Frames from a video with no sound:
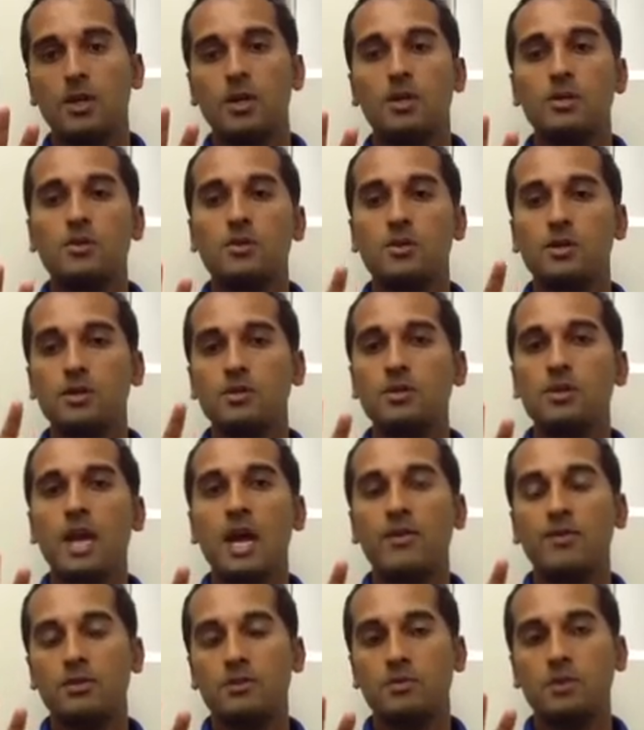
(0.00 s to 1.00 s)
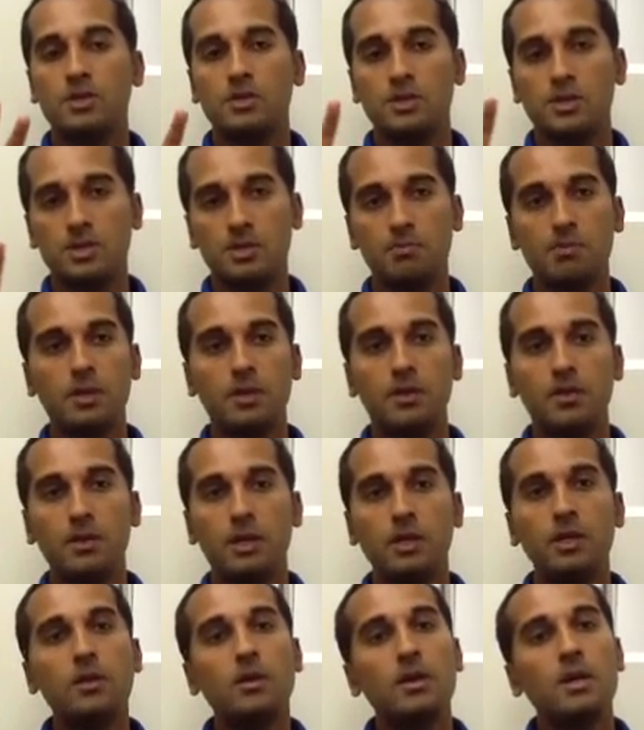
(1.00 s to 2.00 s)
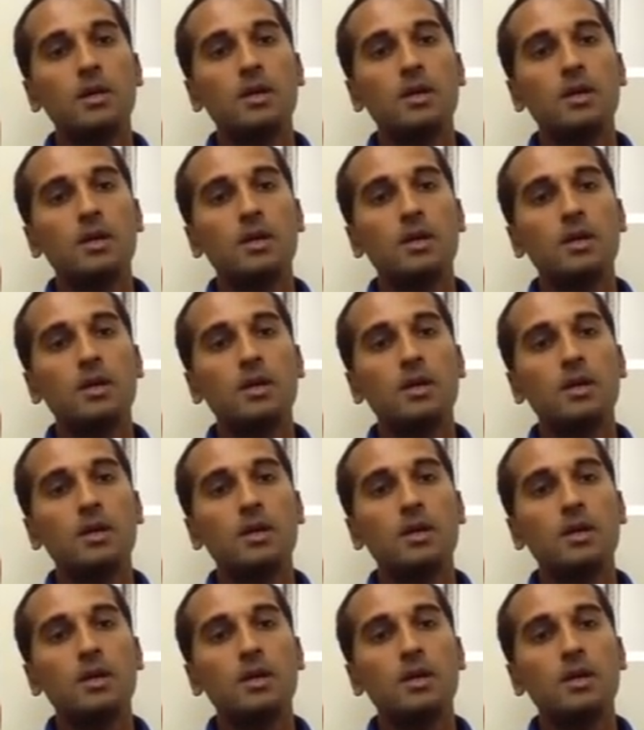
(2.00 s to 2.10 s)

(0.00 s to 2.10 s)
so it doesn't have as much stability.